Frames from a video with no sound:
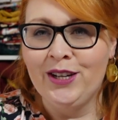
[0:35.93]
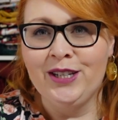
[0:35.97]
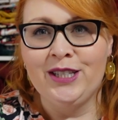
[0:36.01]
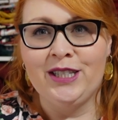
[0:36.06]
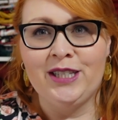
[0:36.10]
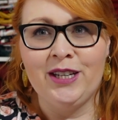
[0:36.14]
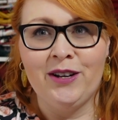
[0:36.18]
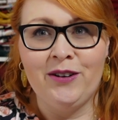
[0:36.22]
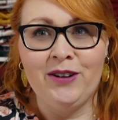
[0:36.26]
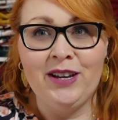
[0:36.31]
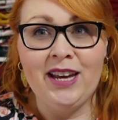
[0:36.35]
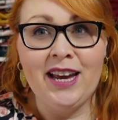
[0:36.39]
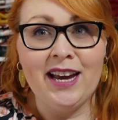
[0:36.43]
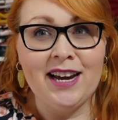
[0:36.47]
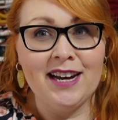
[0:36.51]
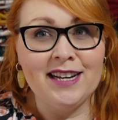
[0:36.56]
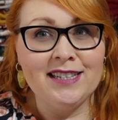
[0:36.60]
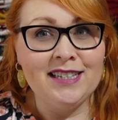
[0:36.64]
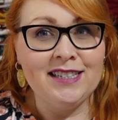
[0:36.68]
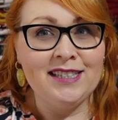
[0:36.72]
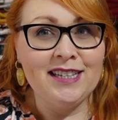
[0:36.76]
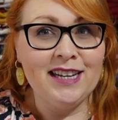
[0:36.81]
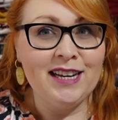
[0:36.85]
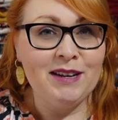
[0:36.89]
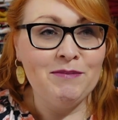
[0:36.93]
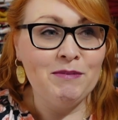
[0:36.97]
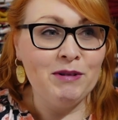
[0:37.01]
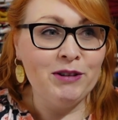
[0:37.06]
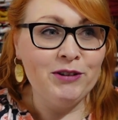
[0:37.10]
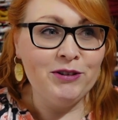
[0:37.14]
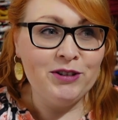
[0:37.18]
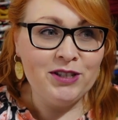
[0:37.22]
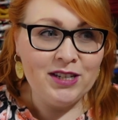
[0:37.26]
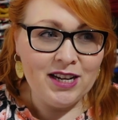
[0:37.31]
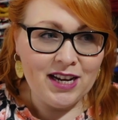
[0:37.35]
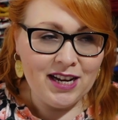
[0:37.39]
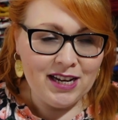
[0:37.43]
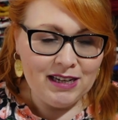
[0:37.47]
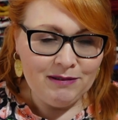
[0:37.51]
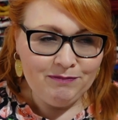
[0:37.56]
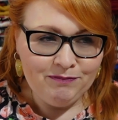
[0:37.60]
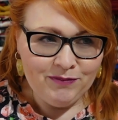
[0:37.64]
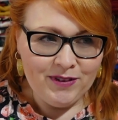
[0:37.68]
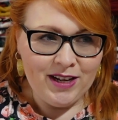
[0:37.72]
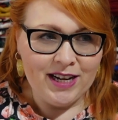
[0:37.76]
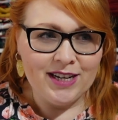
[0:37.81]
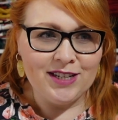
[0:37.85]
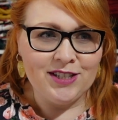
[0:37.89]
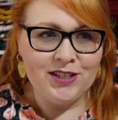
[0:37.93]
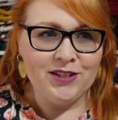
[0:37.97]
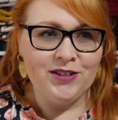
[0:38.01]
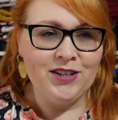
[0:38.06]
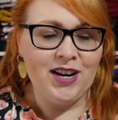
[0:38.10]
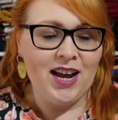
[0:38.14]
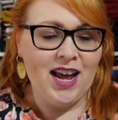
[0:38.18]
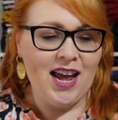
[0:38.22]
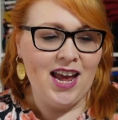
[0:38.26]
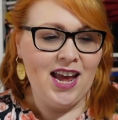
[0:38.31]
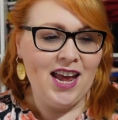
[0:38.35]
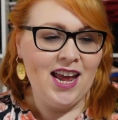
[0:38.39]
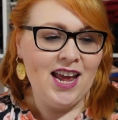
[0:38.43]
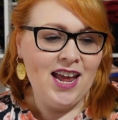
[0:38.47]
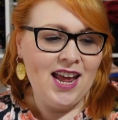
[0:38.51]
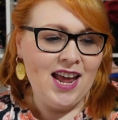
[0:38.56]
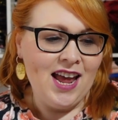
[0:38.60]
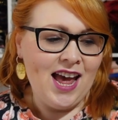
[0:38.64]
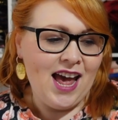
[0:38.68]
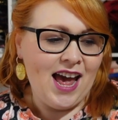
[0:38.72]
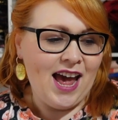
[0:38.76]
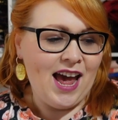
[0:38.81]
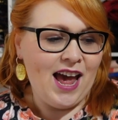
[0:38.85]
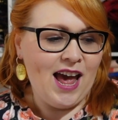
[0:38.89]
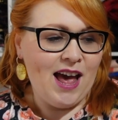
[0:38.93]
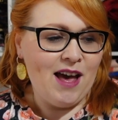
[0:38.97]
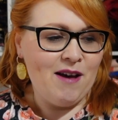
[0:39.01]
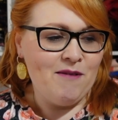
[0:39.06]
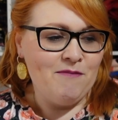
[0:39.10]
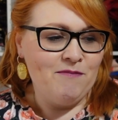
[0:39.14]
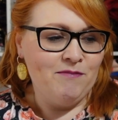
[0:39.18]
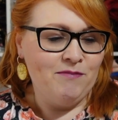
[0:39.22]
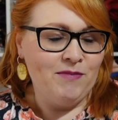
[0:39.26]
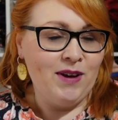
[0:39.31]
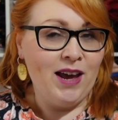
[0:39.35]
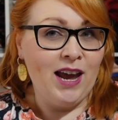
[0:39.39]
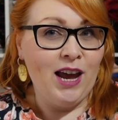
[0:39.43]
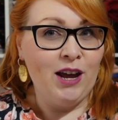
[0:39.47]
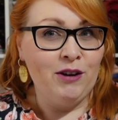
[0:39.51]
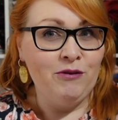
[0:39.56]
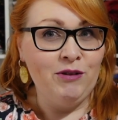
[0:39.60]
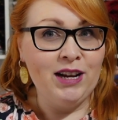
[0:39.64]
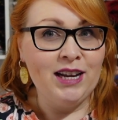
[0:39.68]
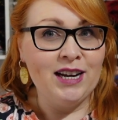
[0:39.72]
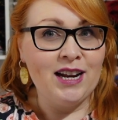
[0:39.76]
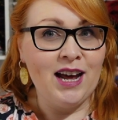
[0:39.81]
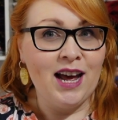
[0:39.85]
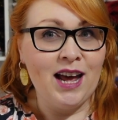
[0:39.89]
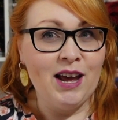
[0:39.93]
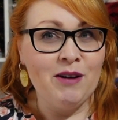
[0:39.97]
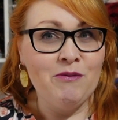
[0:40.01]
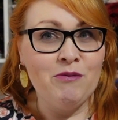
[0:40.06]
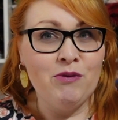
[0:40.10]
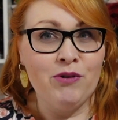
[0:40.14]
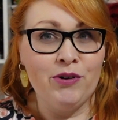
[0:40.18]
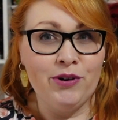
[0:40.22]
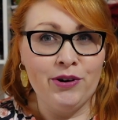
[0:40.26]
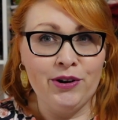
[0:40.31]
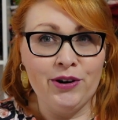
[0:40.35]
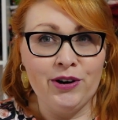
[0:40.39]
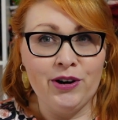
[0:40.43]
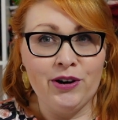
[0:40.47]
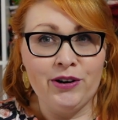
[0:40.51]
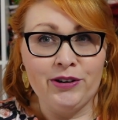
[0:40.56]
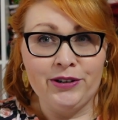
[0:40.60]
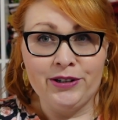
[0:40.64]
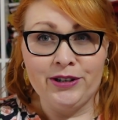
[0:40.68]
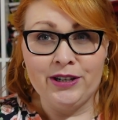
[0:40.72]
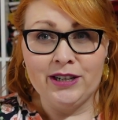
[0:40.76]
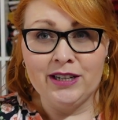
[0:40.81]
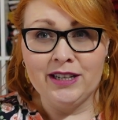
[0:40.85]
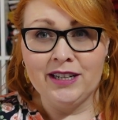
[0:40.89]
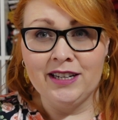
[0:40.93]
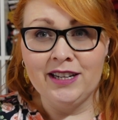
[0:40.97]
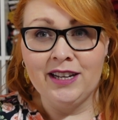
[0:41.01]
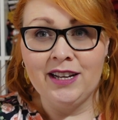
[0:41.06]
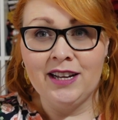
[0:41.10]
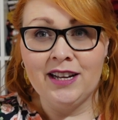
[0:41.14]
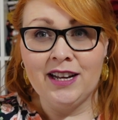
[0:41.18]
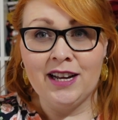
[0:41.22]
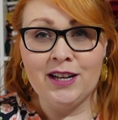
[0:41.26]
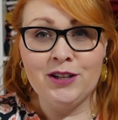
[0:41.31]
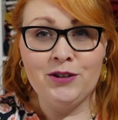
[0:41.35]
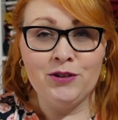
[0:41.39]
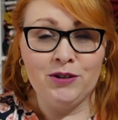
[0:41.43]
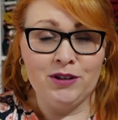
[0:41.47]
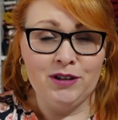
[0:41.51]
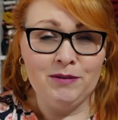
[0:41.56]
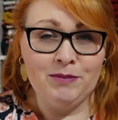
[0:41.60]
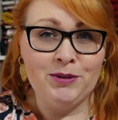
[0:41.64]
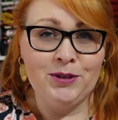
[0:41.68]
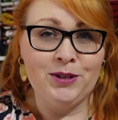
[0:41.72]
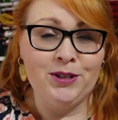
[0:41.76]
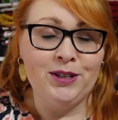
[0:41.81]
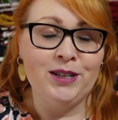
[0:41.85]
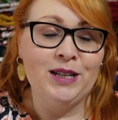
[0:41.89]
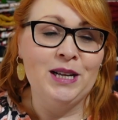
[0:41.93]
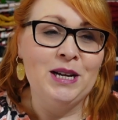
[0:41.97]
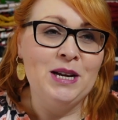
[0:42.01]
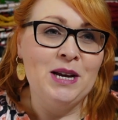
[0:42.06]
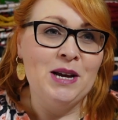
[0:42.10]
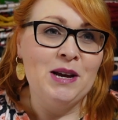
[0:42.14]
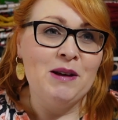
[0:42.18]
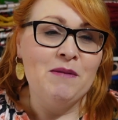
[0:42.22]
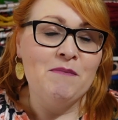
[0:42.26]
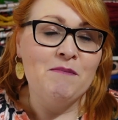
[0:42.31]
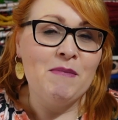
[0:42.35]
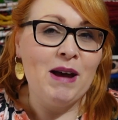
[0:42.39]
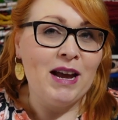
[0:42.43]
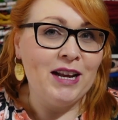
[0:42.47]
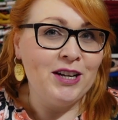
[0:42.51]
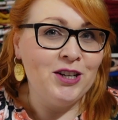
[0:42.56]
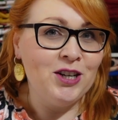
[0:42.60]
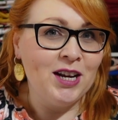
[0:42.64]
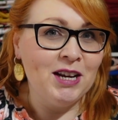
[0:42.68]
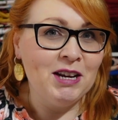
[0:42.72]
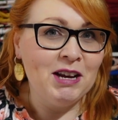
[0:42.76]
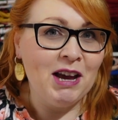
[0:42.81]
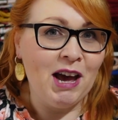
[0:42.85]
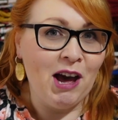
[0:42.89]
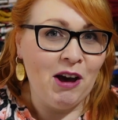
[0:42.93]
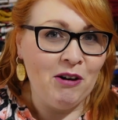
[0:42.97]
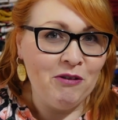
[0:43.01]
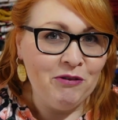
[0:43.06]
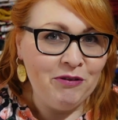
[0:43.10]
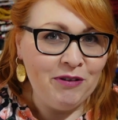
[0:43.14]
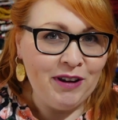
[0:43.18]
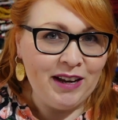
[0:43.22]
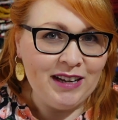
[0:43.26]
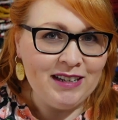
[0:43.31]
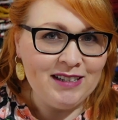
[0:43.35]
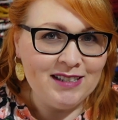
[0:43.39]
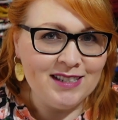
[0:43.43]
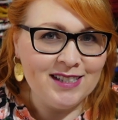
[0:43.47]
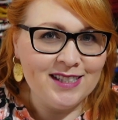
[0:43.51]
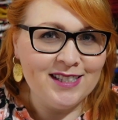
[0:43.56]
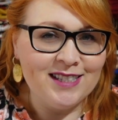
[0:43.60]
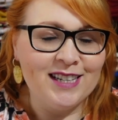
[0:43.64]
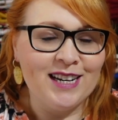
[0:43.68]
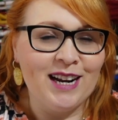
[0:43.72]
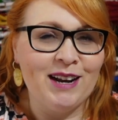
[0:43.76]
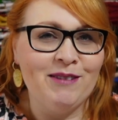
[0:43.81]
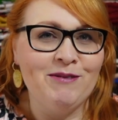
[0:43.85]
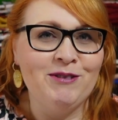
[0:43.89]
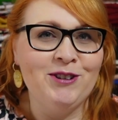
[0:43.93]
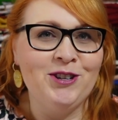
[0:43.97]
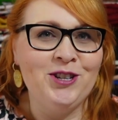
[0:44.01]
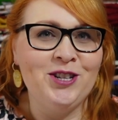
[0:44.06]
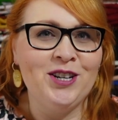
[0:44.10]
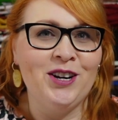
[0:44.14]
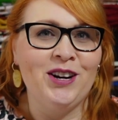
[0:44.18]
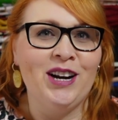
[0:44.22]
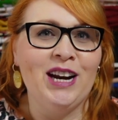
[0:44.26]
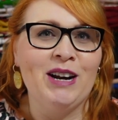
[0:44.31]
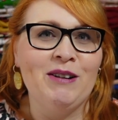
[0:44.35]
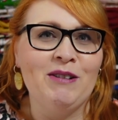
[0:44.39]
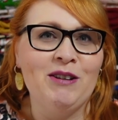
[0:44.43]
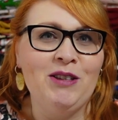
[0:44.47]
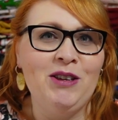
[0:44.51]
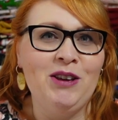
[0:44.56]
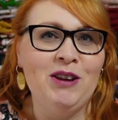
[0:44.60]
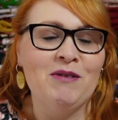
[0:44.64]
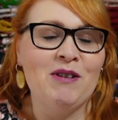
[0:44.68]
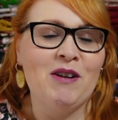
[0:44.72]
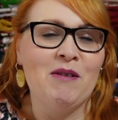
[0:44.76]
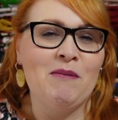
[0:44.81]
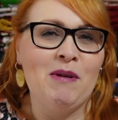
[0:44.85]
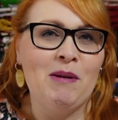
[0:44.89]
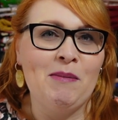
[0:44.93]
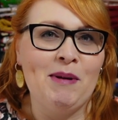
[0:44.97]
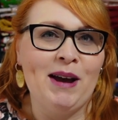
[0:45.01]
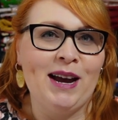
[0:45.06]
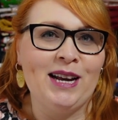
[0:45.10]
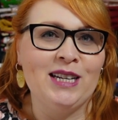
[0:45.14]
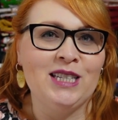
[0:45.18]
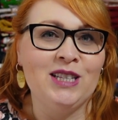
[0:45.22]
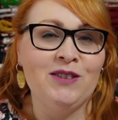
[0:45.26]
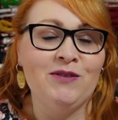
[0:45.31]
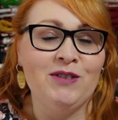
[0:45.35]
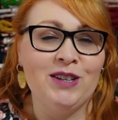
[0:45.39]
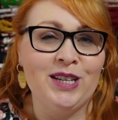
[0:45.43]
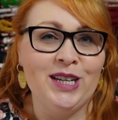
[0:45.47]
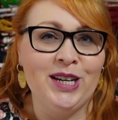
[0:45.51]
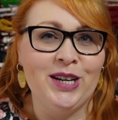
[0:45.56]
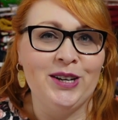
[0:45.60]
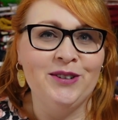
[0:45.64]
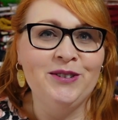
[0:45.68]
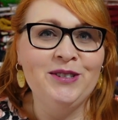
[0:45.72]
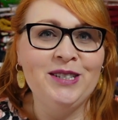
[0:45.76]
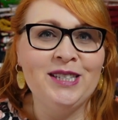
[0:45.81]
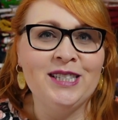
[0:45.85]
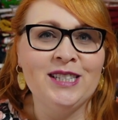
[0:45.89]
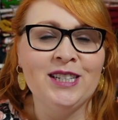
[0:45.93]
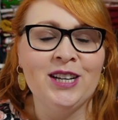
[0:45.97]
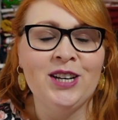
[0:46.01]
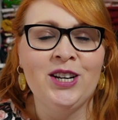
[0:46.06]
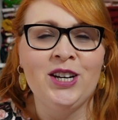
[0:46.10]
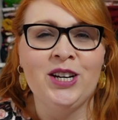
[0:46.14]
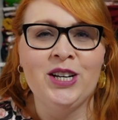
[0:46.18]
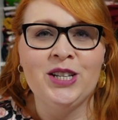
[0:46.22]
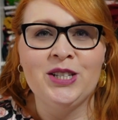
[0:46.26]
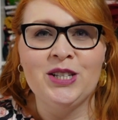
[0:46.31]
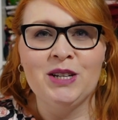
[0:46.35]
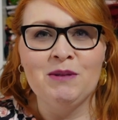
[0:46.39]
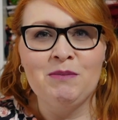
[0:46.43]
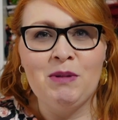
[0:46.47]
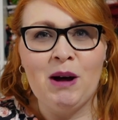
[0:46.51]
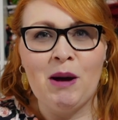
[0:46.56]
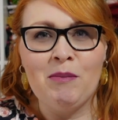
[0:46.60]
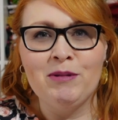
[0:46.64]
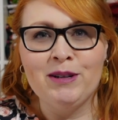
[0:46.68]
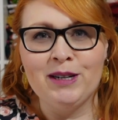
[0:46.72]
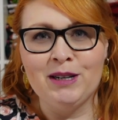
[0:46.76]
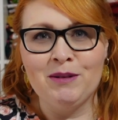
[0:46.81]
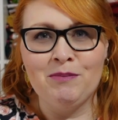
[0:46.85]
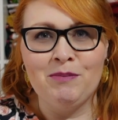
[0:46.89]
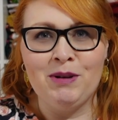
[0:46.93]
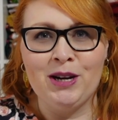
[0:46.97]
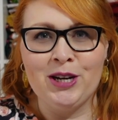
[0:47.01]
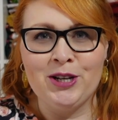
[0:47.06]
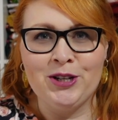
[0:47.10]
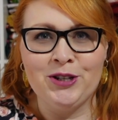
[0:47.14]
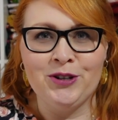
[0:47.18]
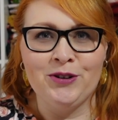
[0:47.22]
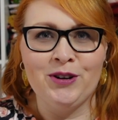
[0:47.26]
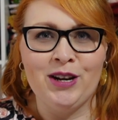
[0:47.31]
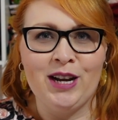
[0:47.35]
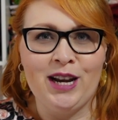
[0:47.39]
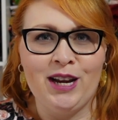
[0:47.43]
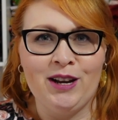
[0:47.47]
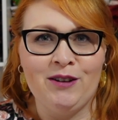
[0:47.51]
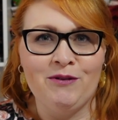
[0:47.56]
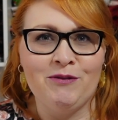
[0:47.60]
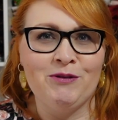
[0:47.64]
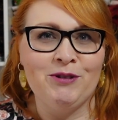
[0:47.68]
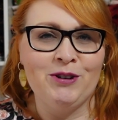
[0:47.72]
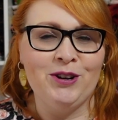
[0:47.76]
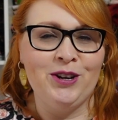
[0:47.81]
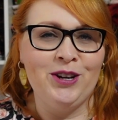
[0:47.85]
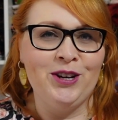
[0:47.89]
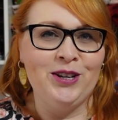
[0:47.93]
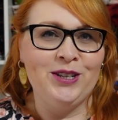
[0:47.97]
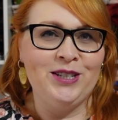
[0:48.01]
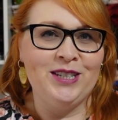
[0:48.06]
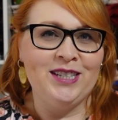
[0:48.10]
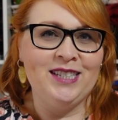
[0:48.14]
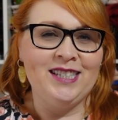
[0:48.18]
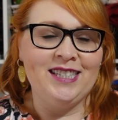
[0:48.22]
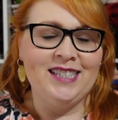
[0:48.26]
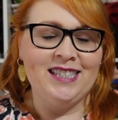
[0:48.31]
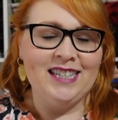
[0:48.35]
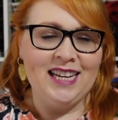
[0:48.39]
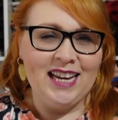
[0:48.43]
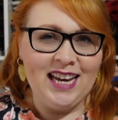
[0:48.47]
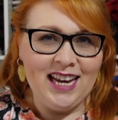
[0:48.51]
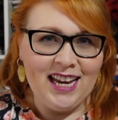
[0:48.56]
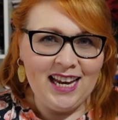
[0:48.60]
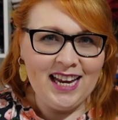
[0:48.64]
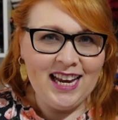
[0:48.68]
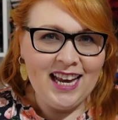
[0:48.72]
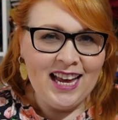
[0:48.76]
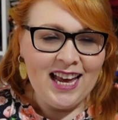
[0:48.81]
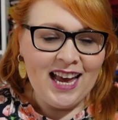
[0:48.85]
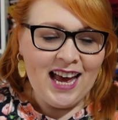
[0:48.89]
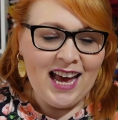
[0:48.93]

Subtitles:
So yeah, as I say, Mother's Day yesterday, Henry and I wore our adorable matching outfits that I was sharing with you in one of my past videos. So I'll pop a little picture in for you to see.